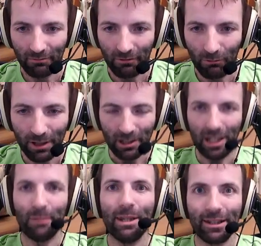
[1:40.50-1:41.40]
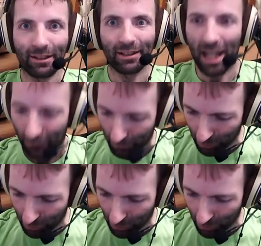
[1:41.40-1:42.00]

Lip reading: we immediately have a